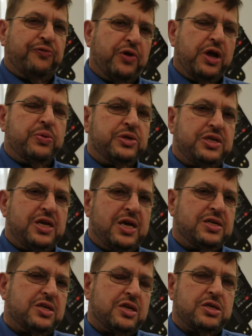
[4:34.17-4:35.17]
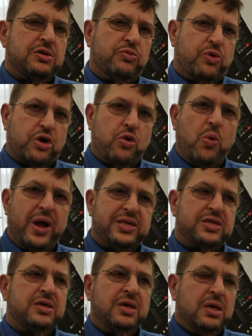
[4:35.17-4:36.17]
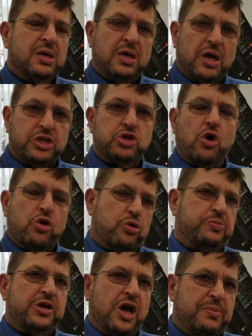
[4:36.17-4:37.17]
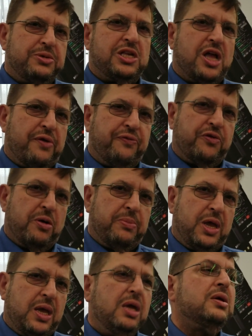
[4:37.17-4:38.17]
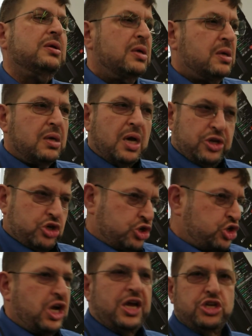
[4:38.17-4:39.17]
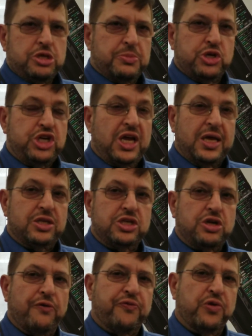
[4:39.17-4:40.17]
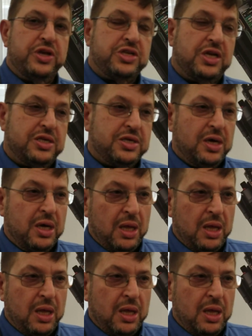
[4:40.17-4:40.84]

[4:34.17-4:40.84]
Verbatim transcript: frequencies, it doesn't request a talk group time slot from me. It just changes the machine. So for instance,